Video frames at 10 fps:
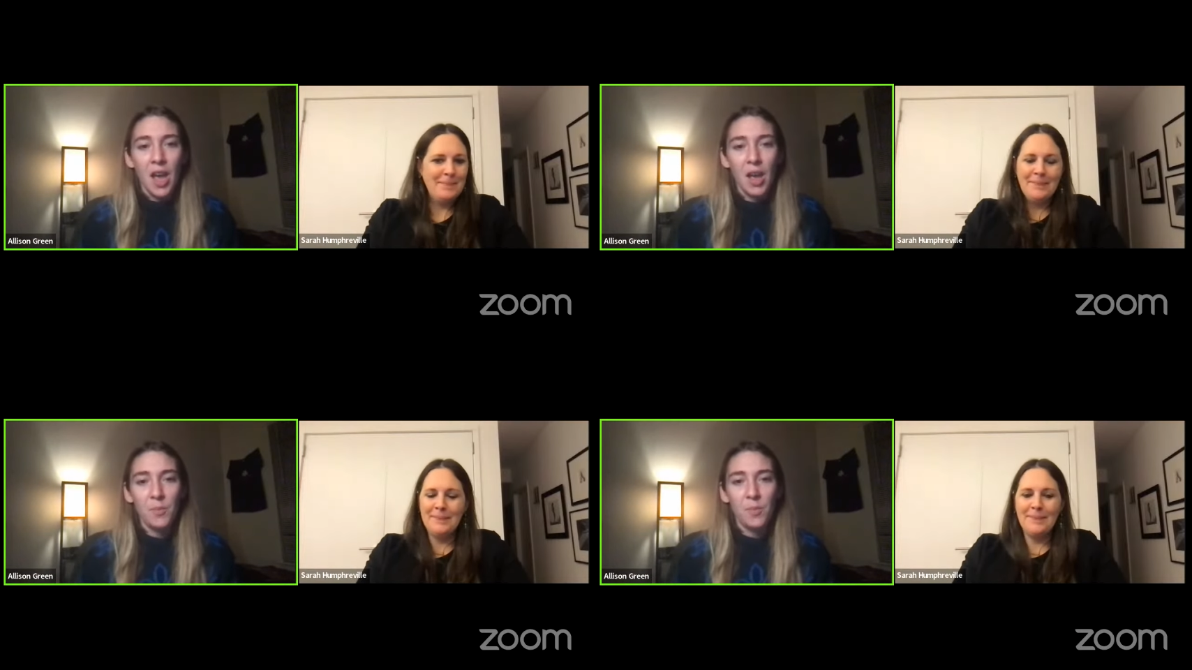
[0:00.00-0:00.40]

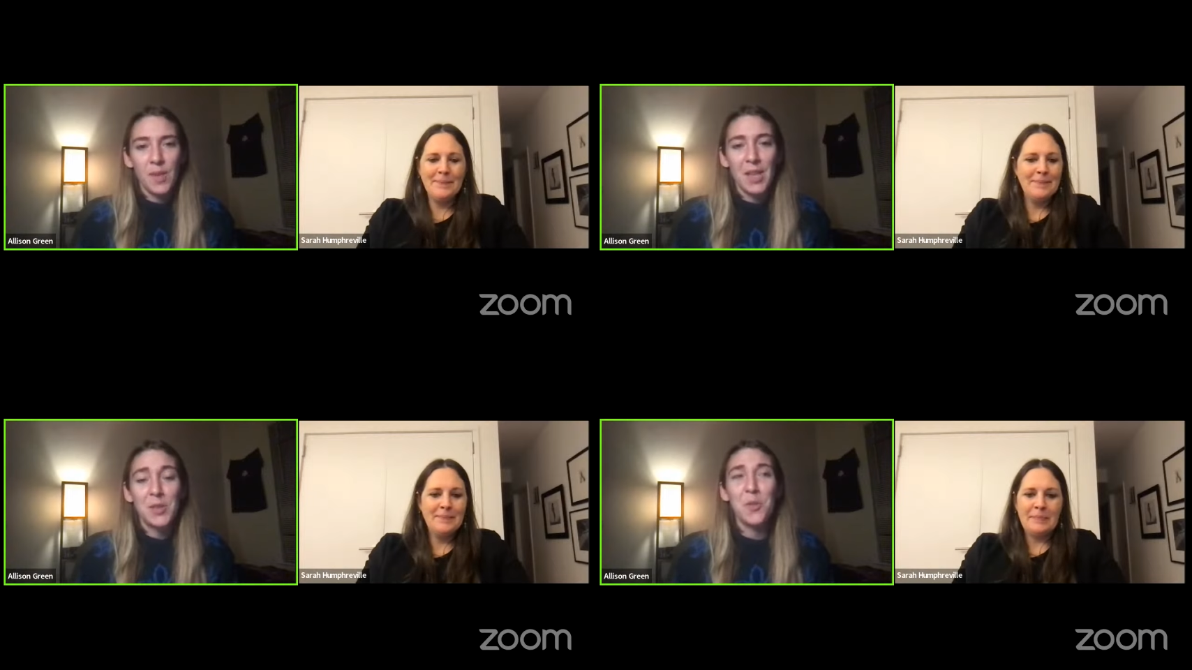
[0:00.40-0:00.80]
Speaker 1: Um,
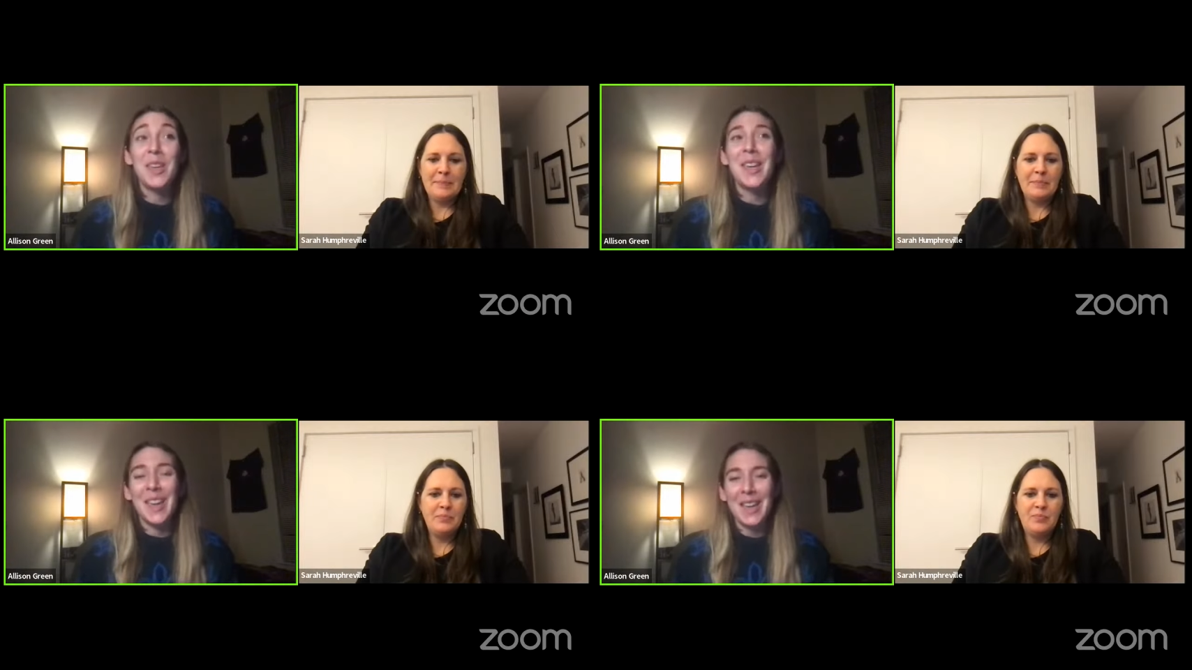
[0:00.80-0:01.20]
and so
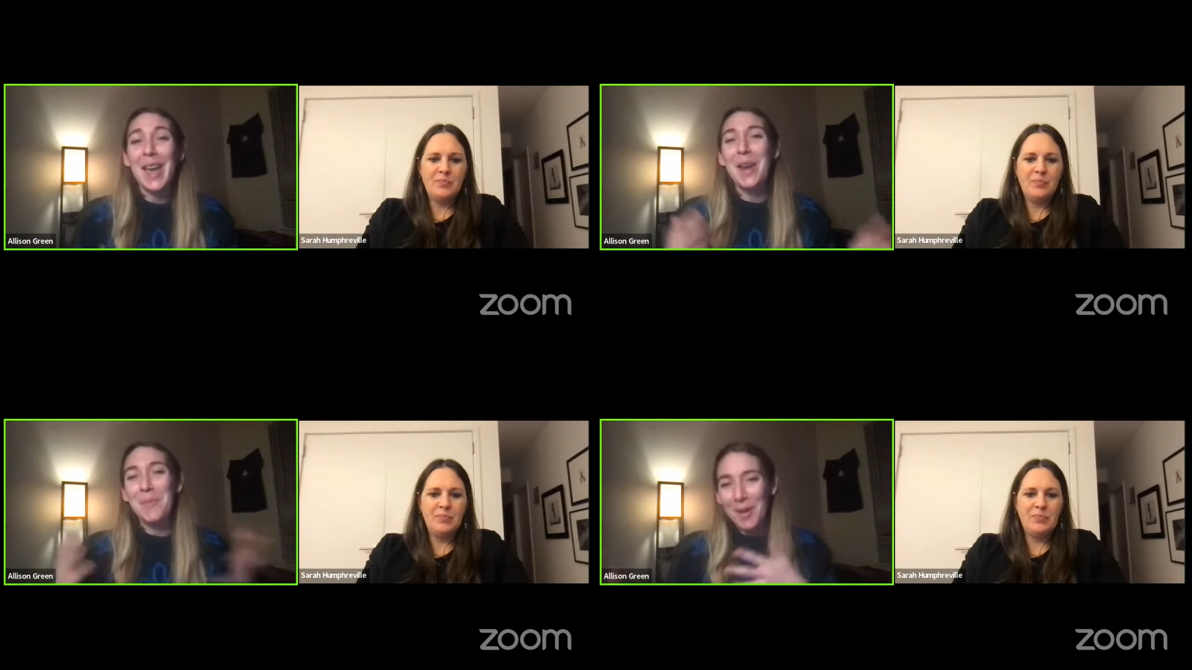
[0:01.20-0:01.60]
thinking
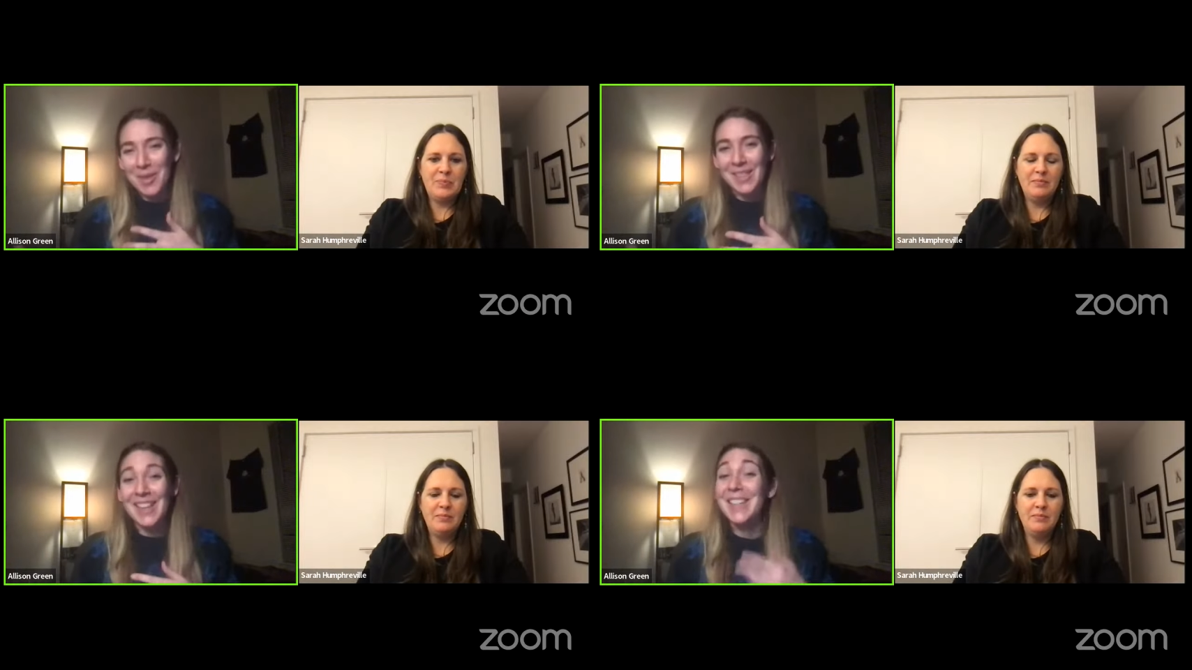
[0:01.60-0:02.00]
again
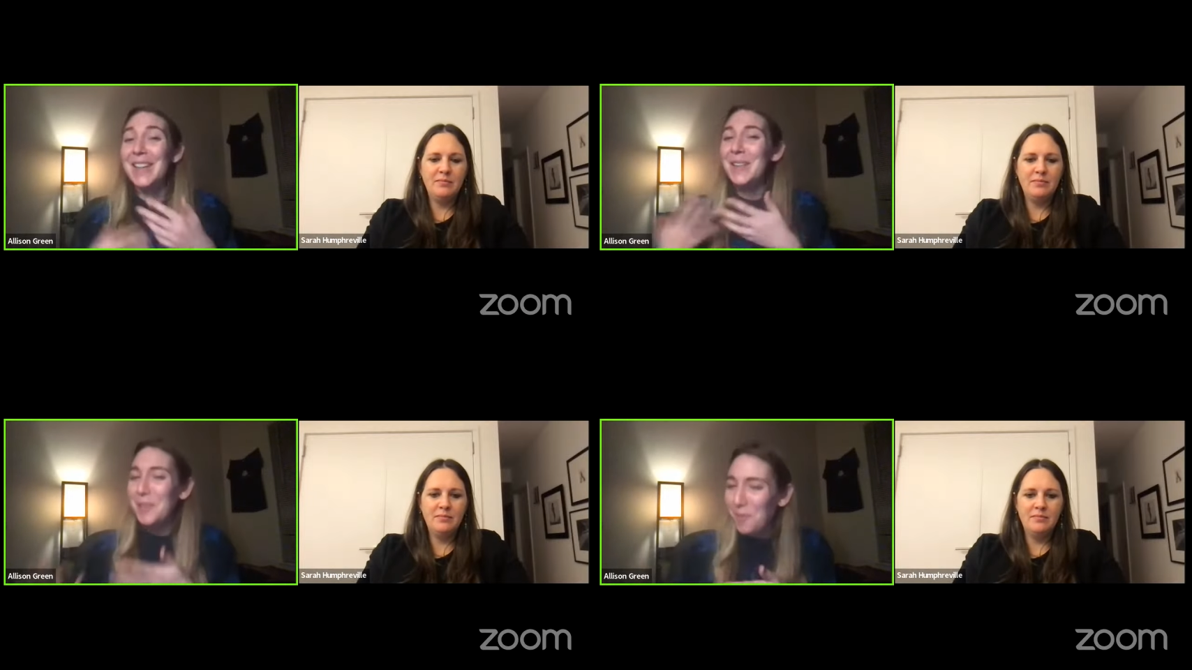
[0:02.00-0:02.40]
about these
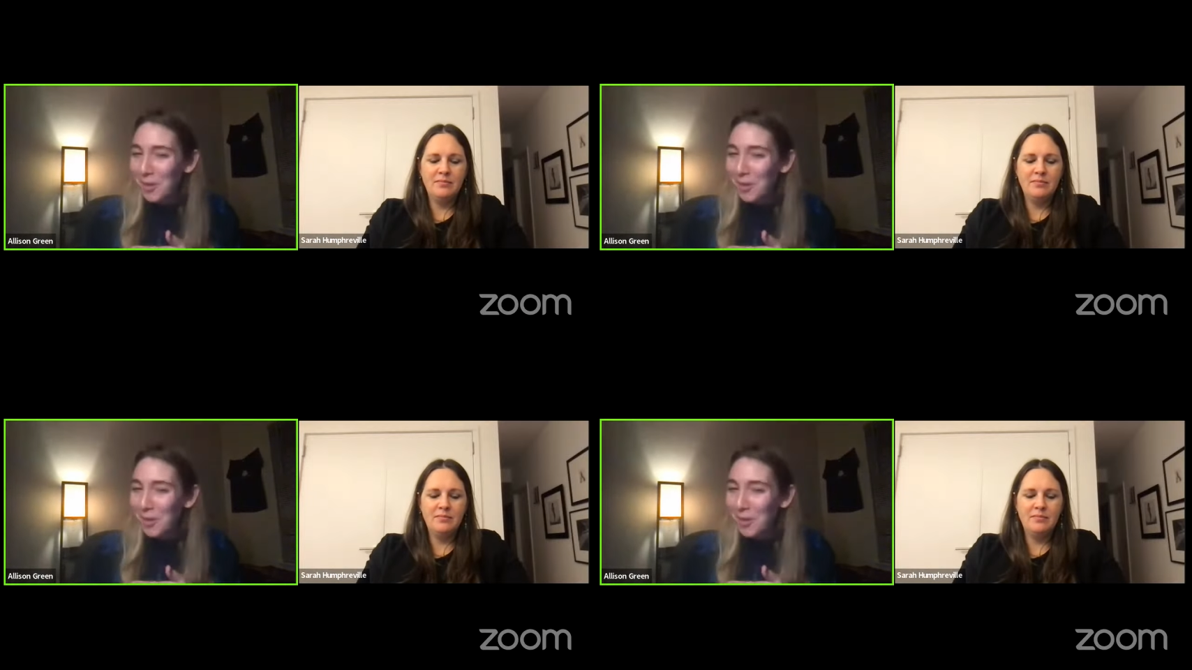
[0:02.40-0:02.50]
ideas,